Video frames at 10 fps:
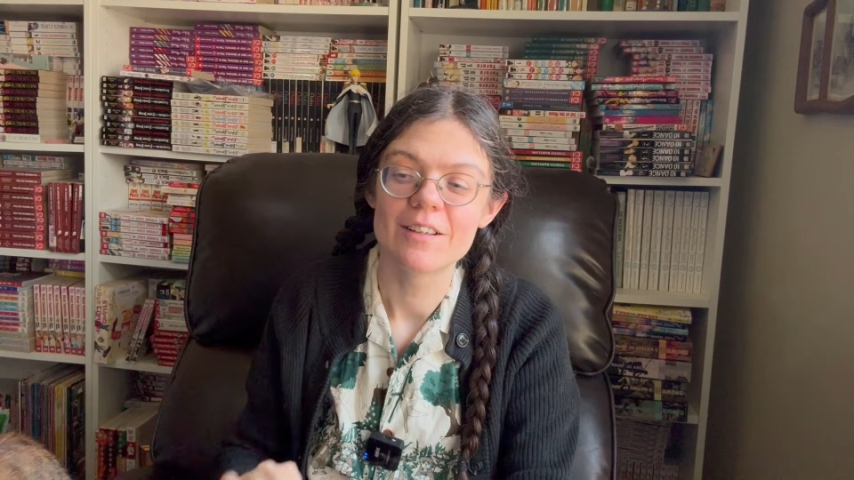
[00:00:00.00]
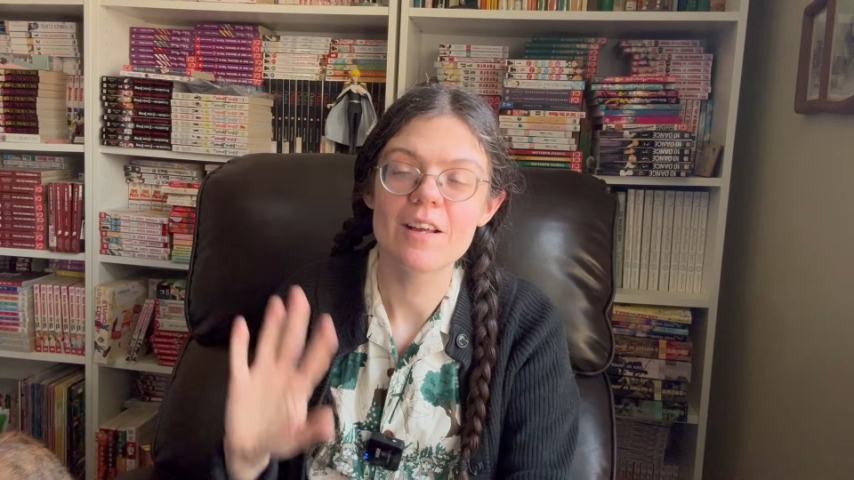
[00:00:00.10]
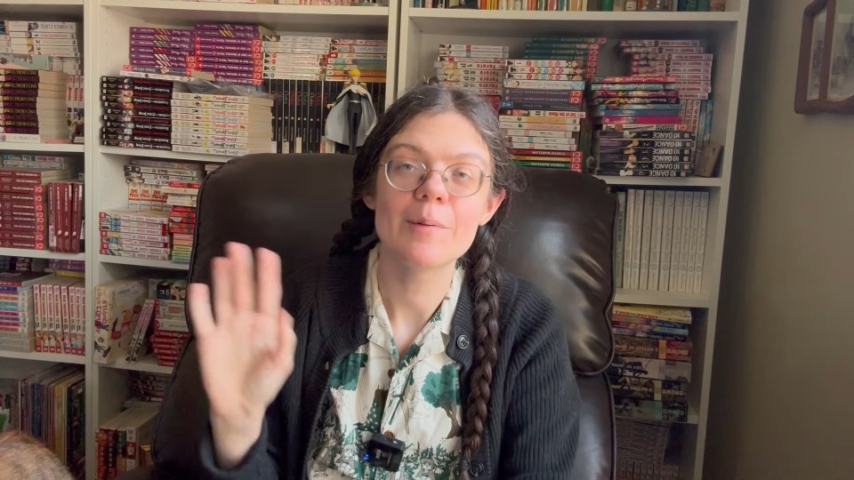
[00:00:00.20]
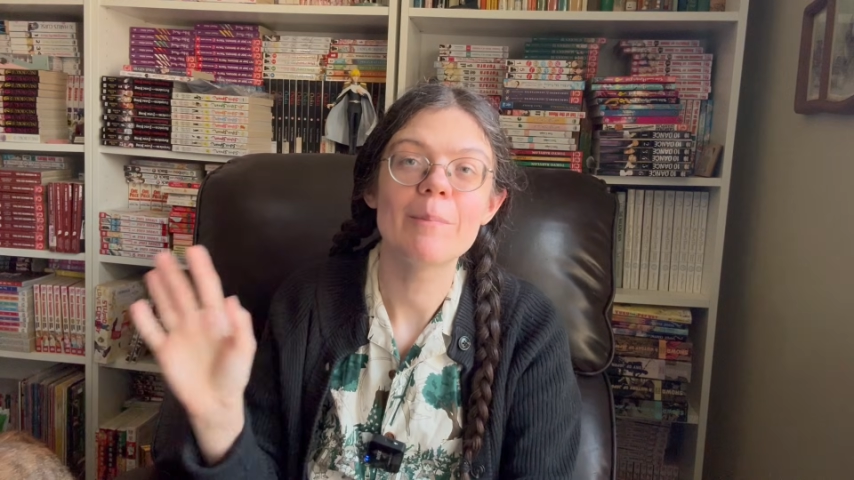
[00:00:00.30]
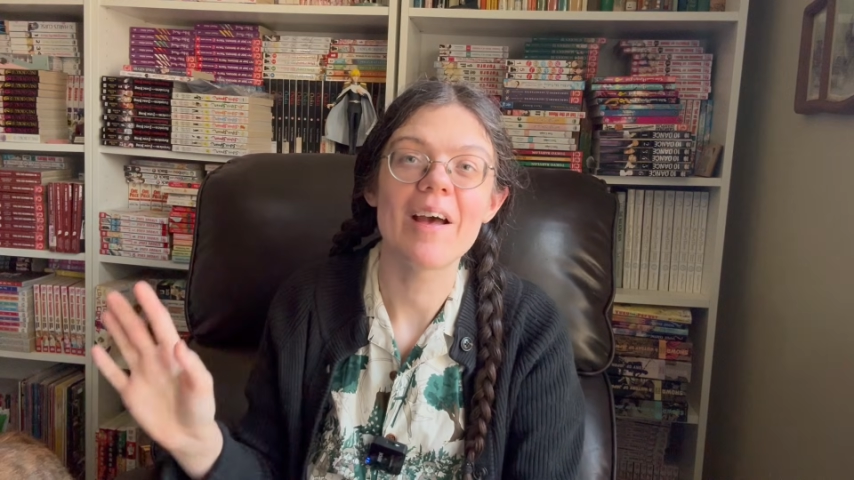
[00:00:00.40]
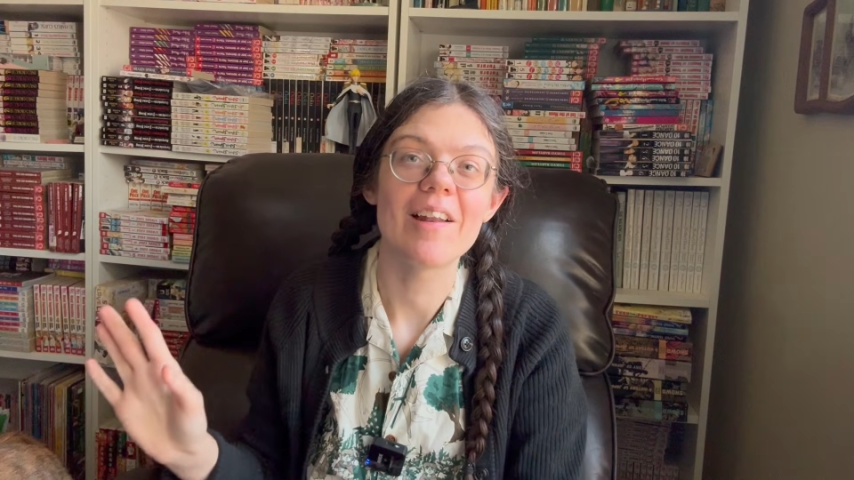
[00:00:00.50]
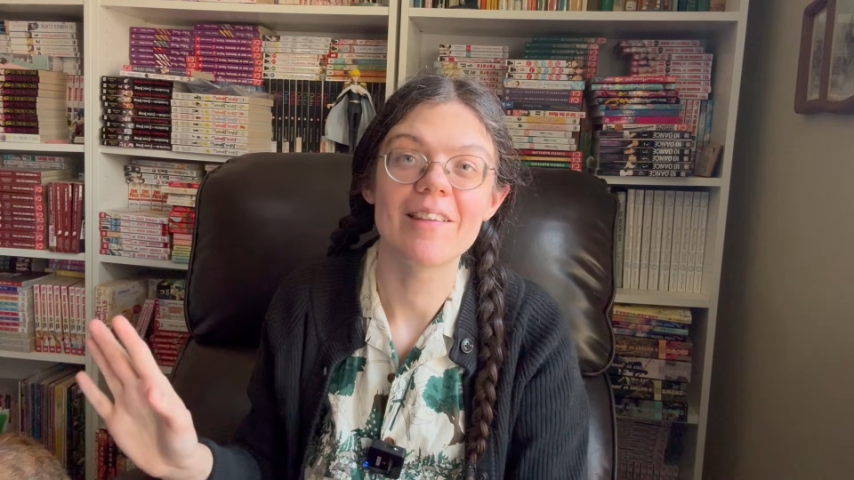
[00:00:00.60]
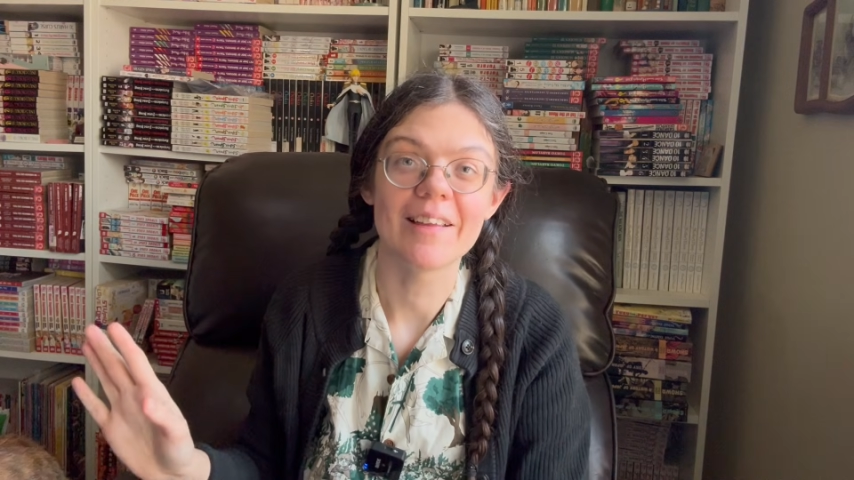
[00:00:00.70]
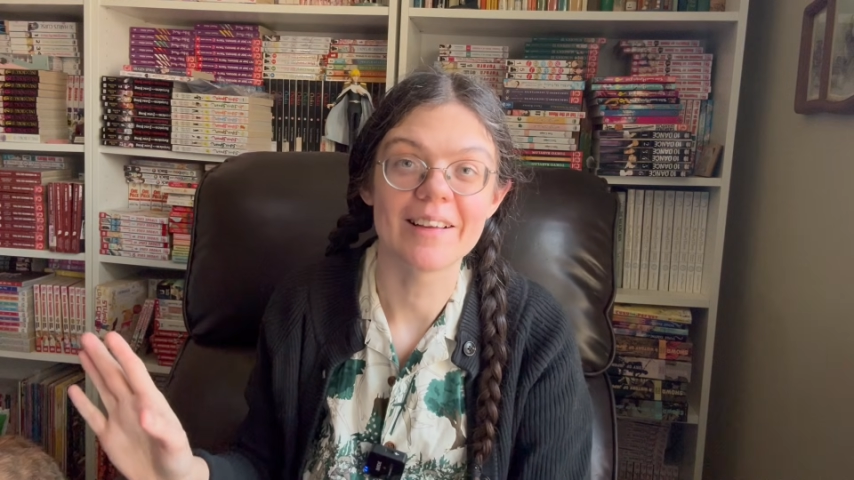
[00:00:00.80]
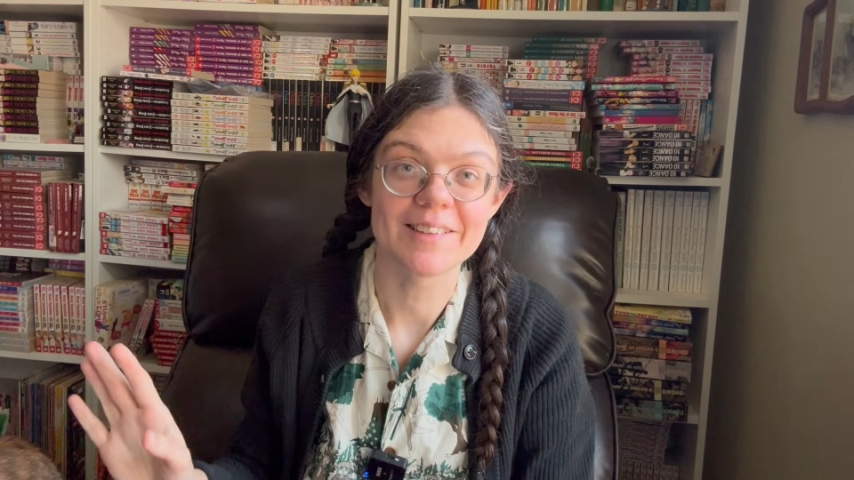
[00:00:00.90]
done bad
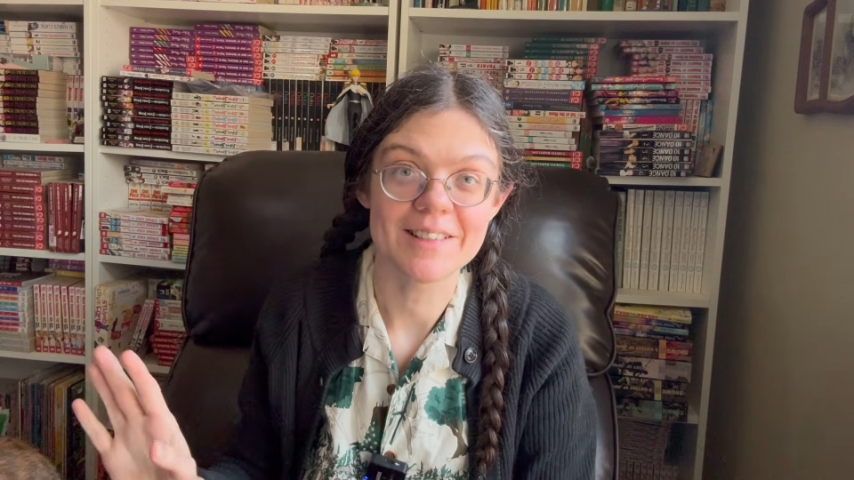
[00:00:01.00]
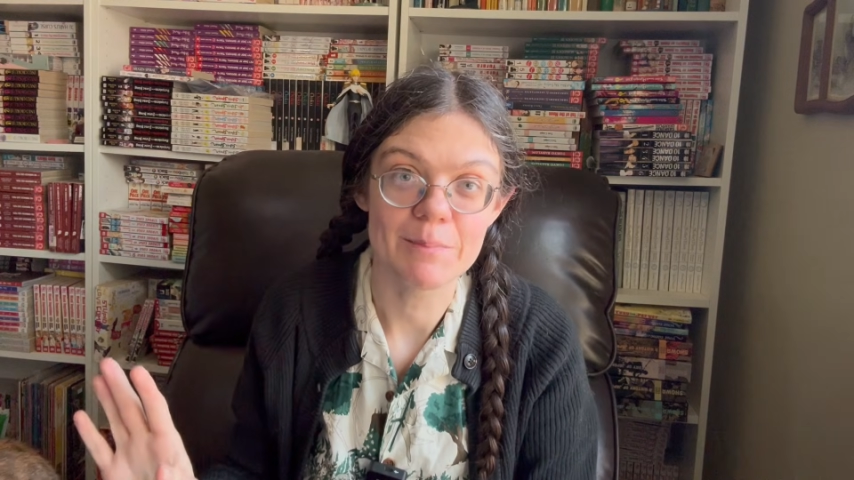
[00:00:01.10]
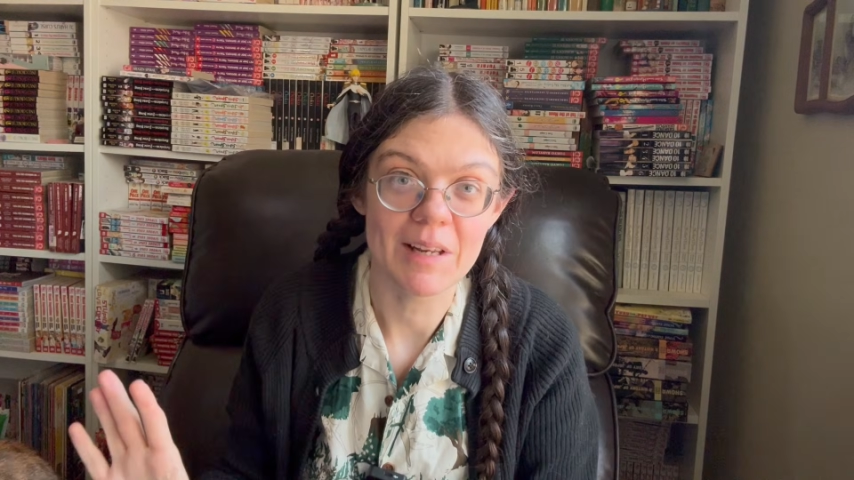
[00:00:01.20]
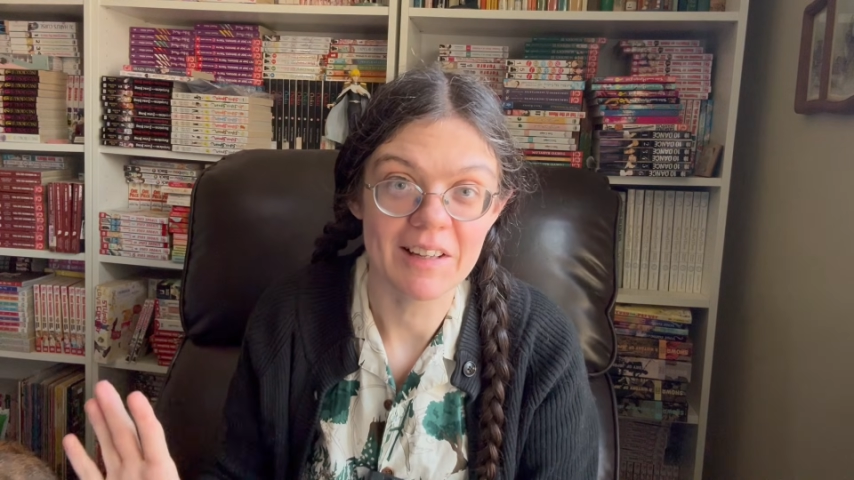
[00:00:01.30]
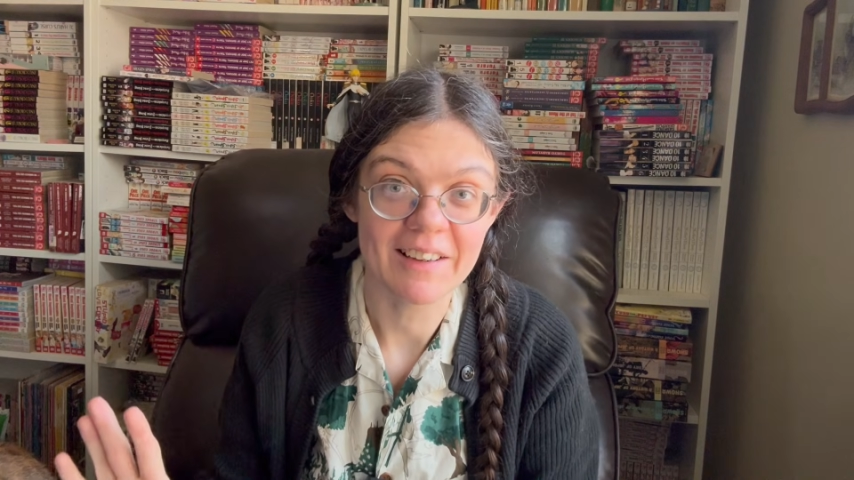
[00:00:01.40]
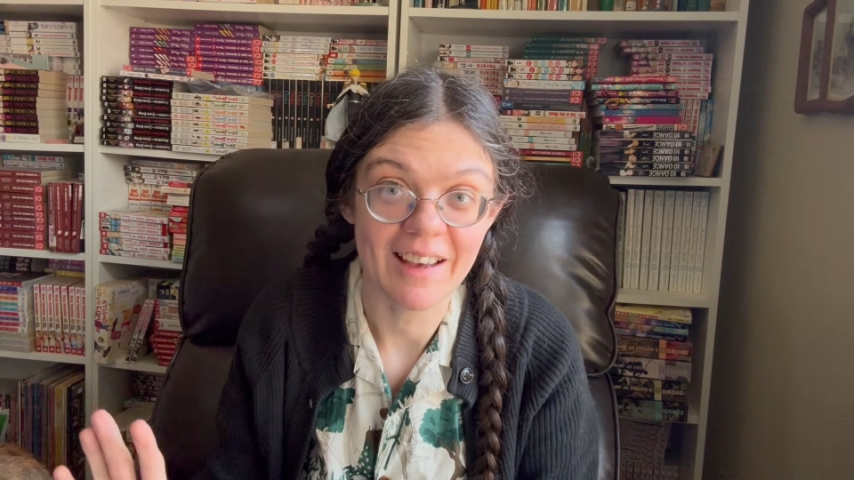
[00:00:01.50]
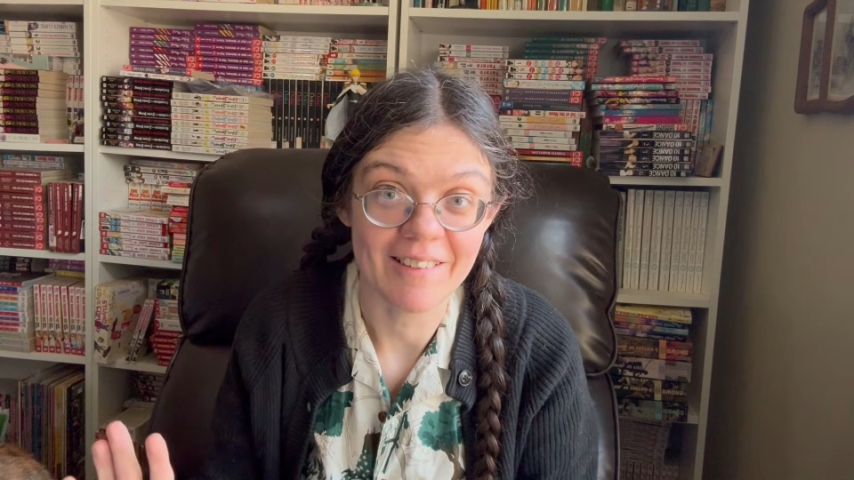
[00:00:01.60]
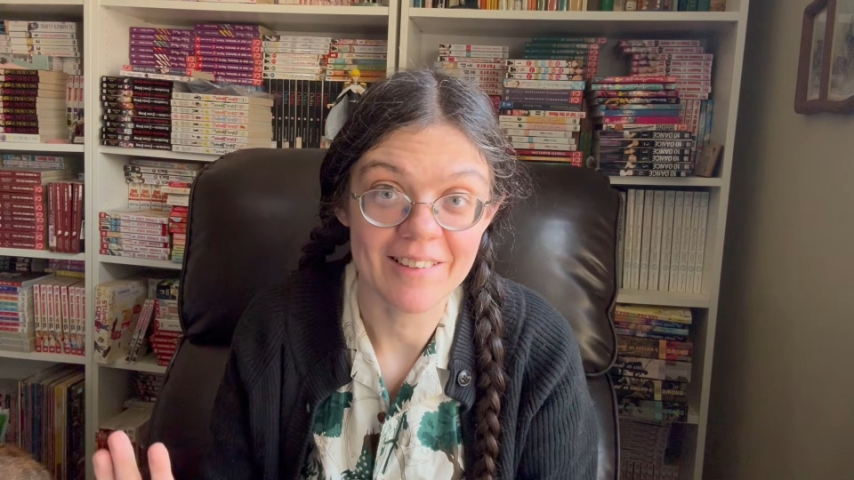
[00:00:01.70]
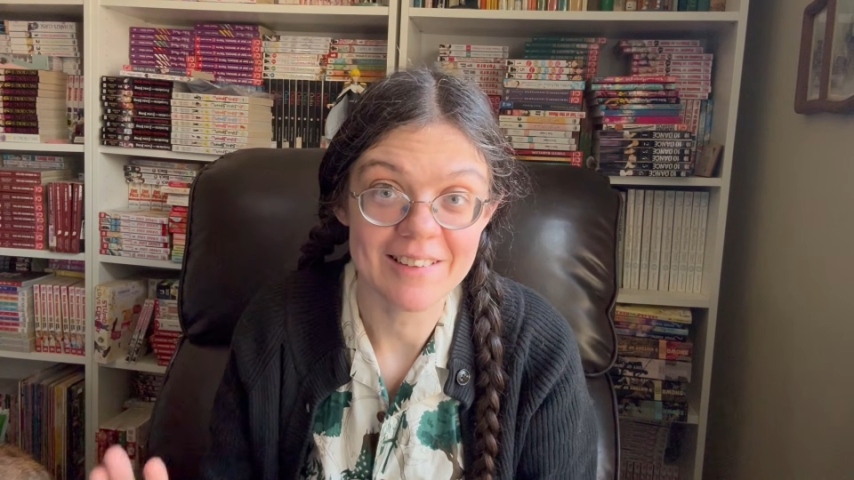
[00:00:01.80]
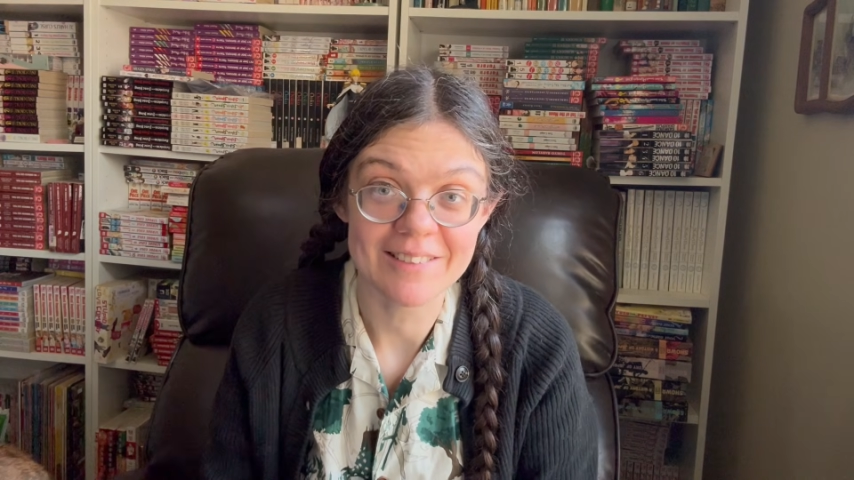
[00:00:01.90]
things to many a
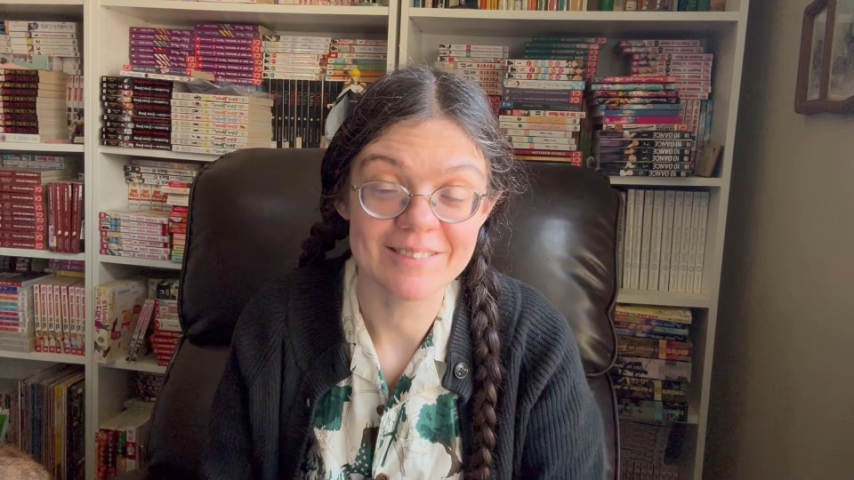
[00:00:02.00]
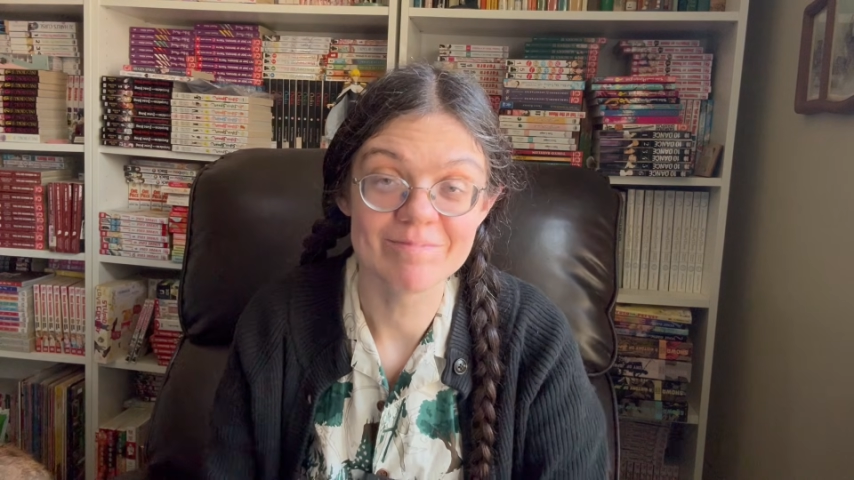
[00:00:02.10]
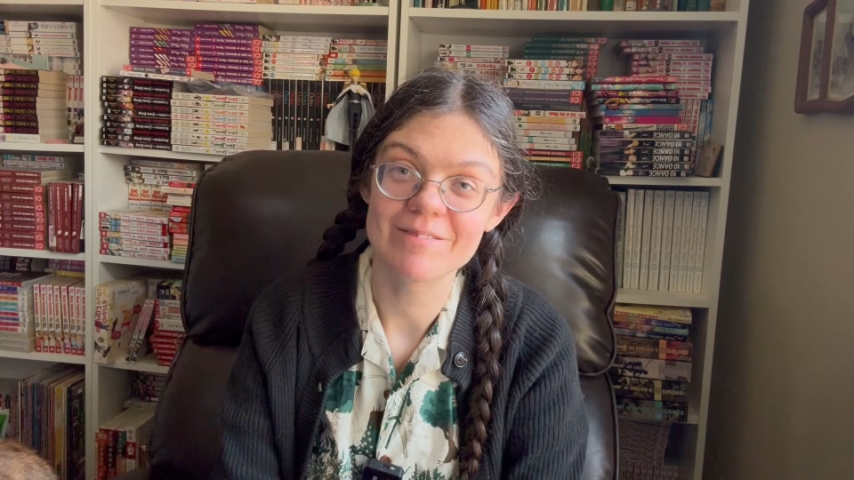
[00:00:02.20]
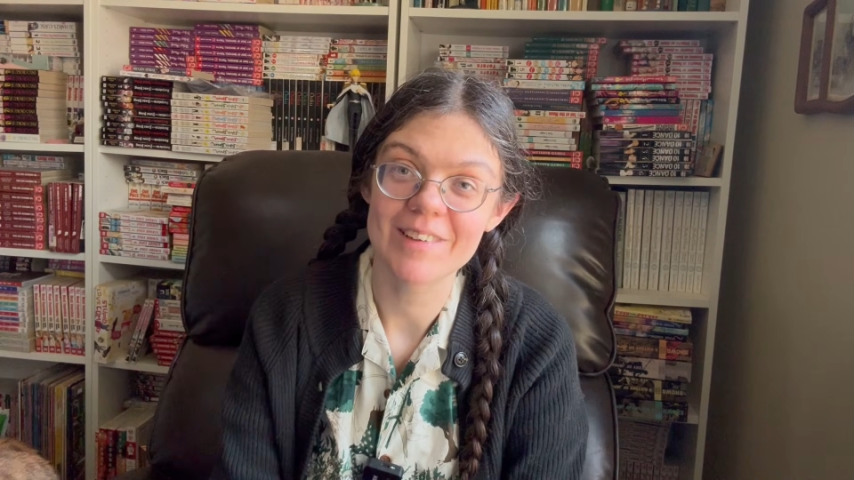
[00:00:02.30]
character.